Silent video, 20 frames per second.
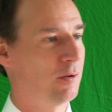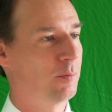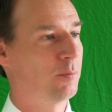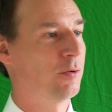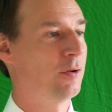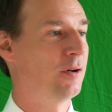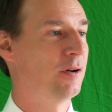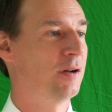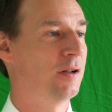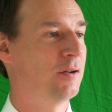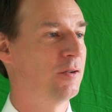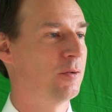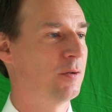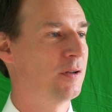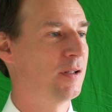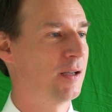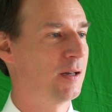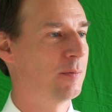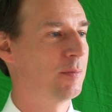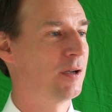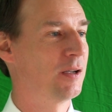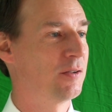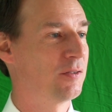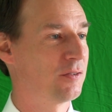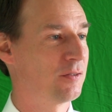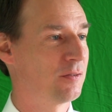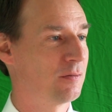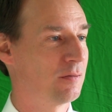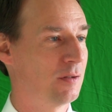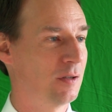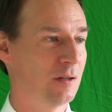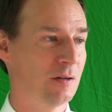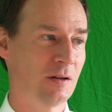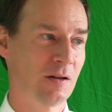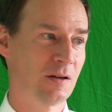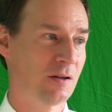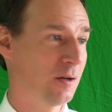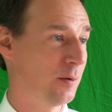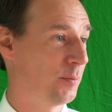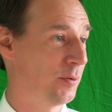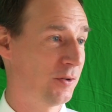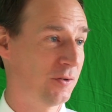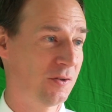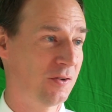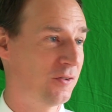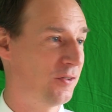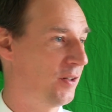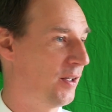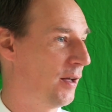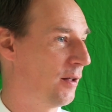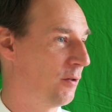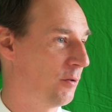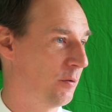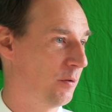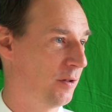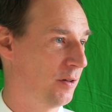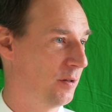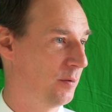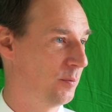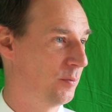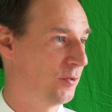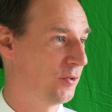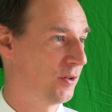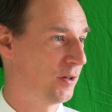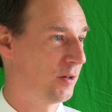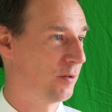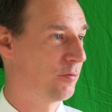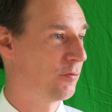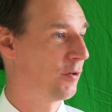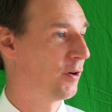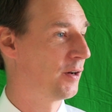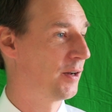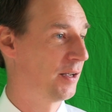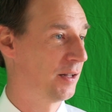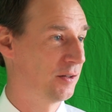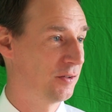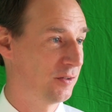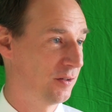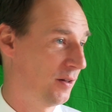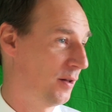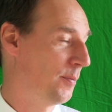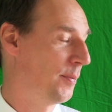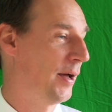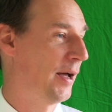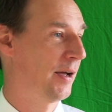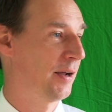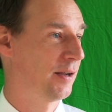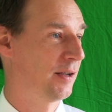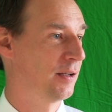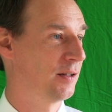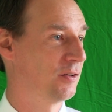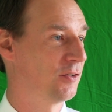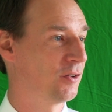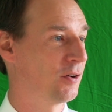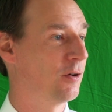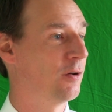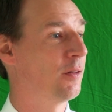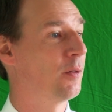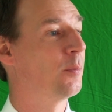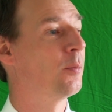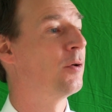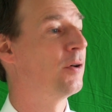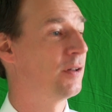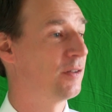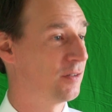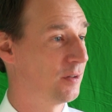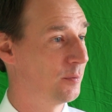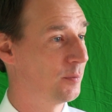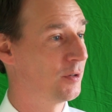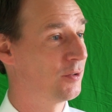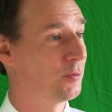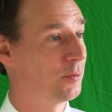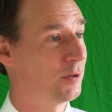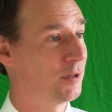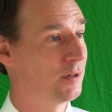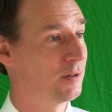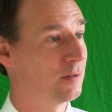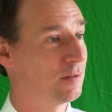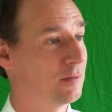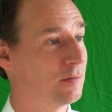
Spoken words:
and put it into a database. It encompasses the algorithms and the front ends and the back ends and all the points in between.